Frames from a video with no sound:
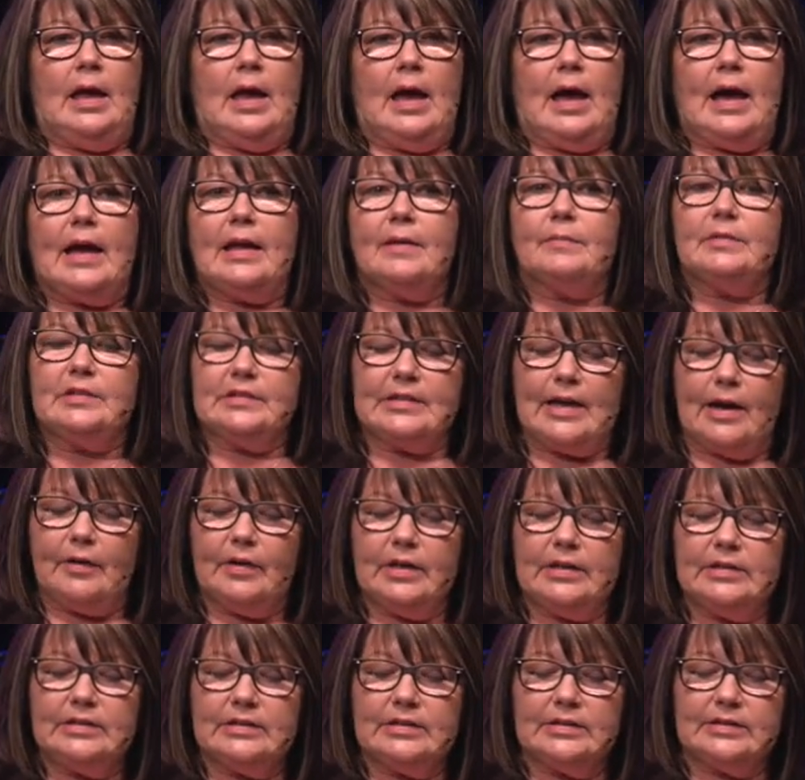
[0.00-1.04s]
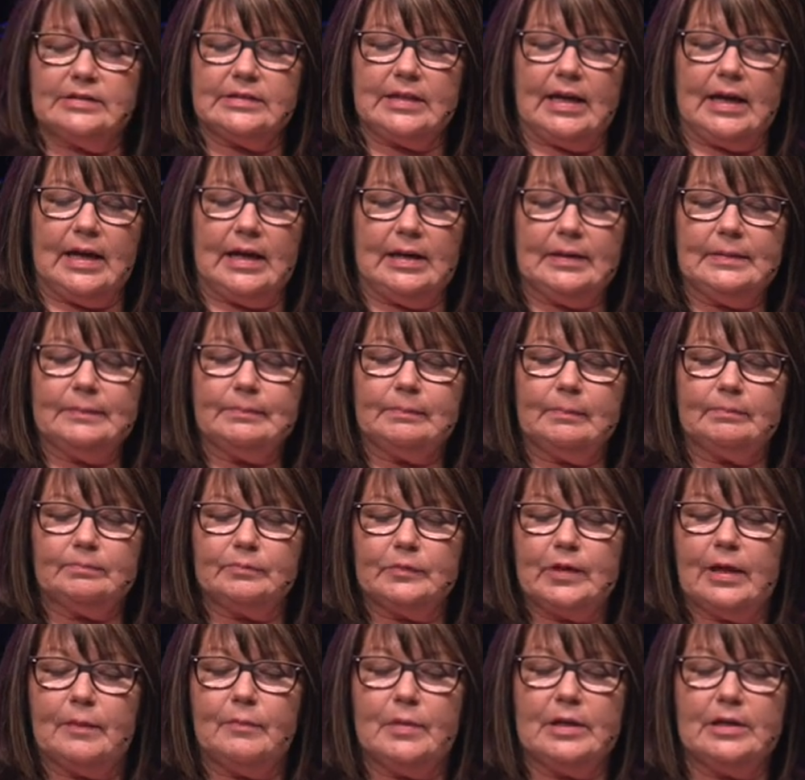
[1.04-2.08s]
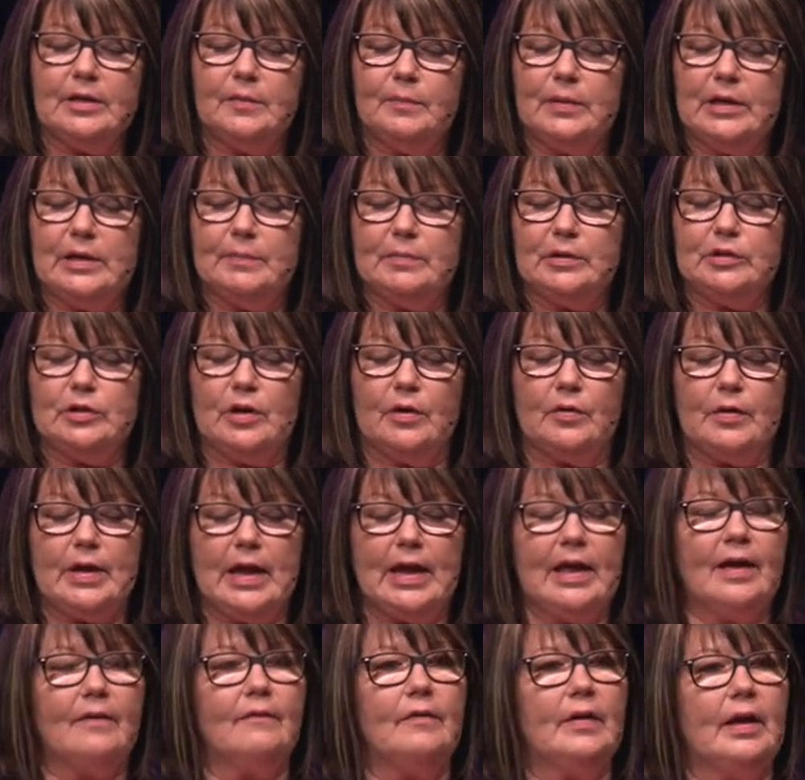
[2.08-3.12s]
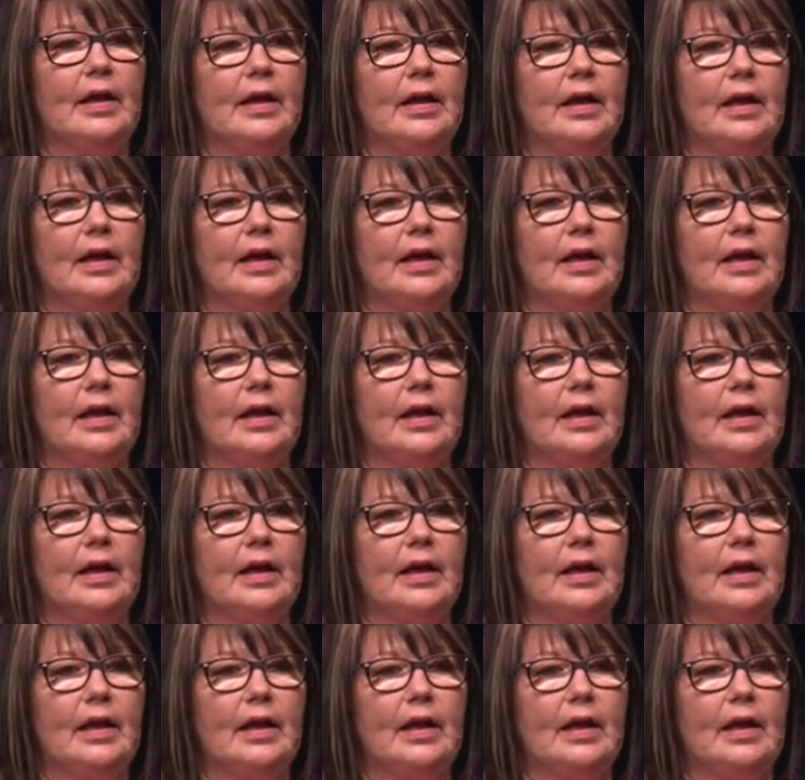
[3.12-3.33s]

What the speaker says: I am sorry to say that many people don't have